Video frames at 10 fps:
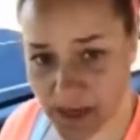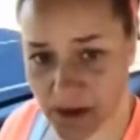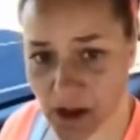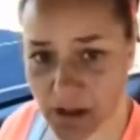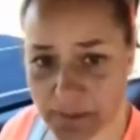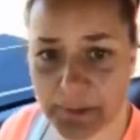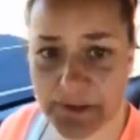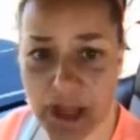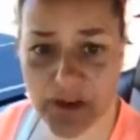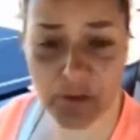He called me.
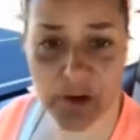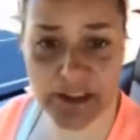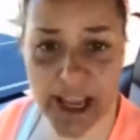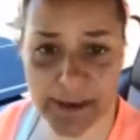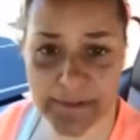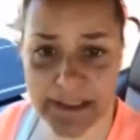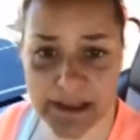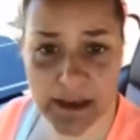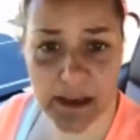We talked four times.